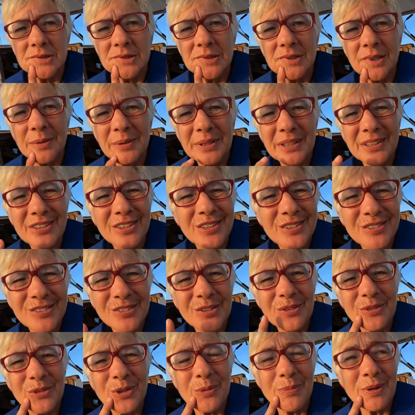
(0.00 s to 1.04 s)
I mean, you just
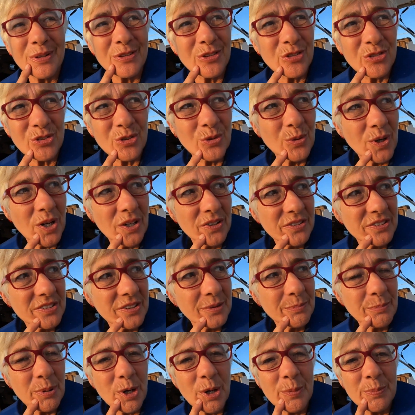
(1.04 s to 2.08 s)
don't know about the squalls.
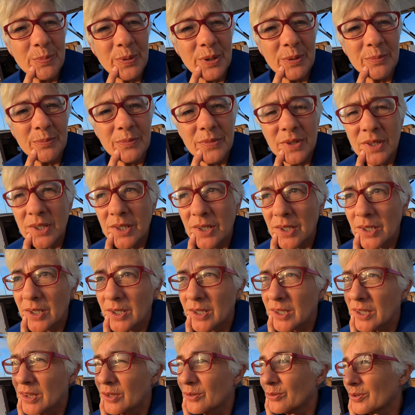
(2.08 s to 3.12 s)
They pop up.
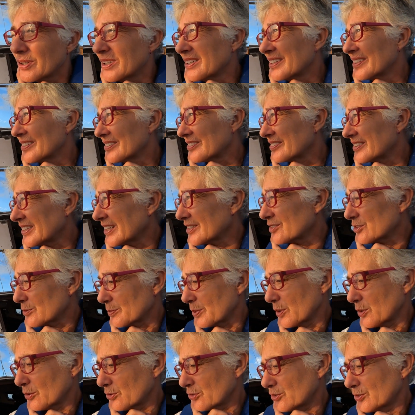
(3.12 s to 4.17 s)
The wind is not
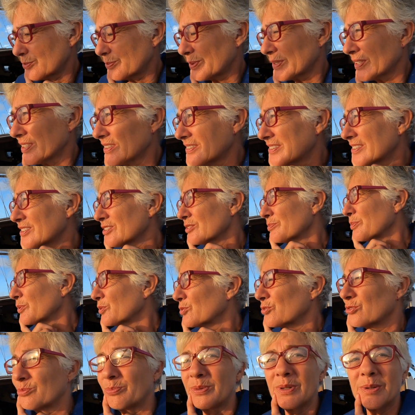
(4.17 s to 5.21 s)
supposed to build. It's
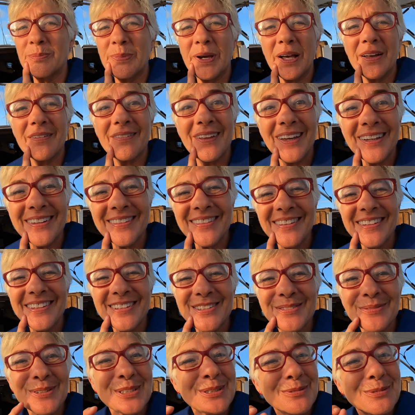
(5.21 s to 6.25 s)
supposed to be about like
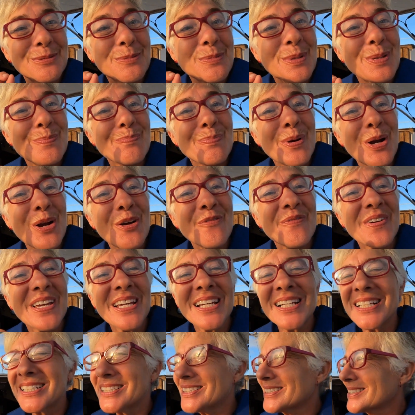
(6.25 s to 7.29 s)
this, which would be perfect.